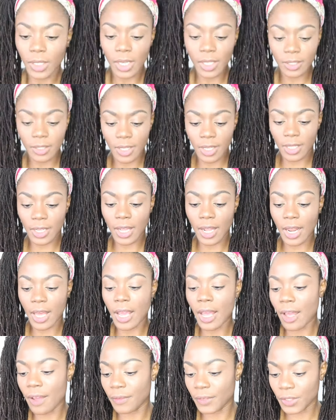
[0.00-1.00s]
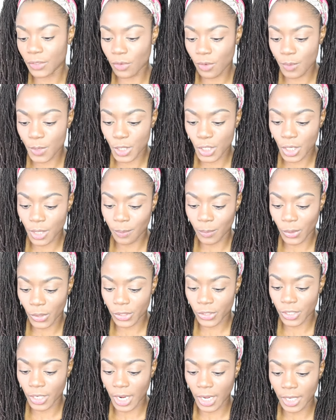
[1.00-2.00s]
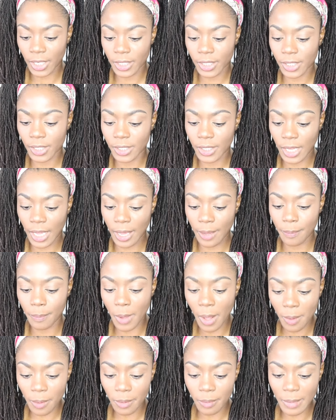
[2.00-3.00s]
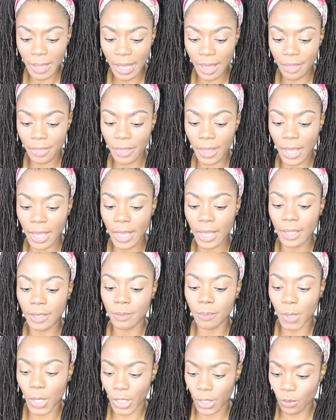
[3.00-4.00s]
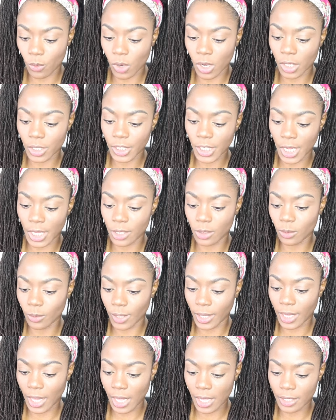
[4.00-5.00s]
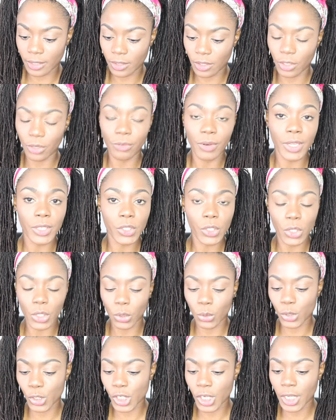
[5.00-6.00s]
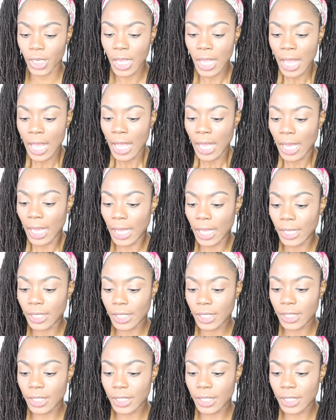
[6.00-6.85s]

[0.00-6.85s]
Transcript: Next thing that I have is from Shea Moisture, and it is a bubble bath and body wash, as well as their rescue lotion, and